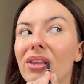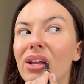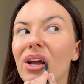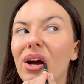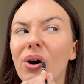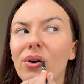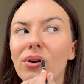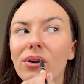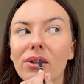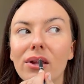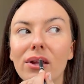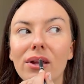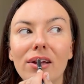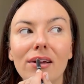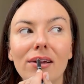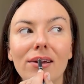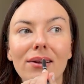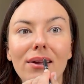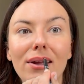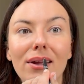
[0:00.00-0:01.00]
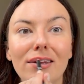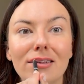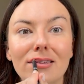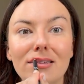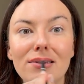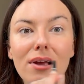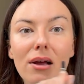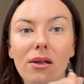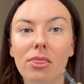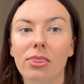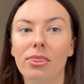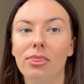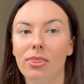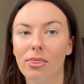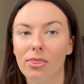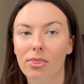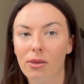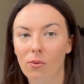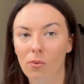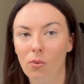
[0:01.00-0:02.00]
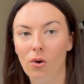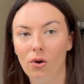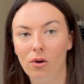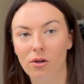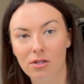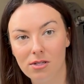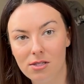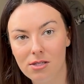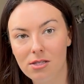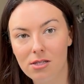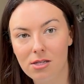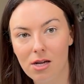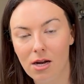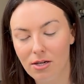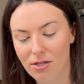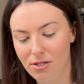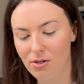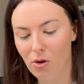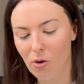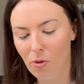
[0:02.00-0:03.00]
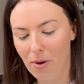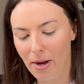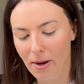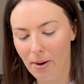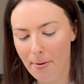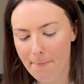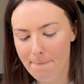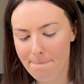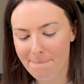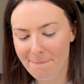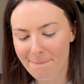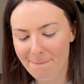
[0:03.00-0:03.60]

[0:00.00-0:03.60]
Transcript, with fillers: The only thing is the walls are so bare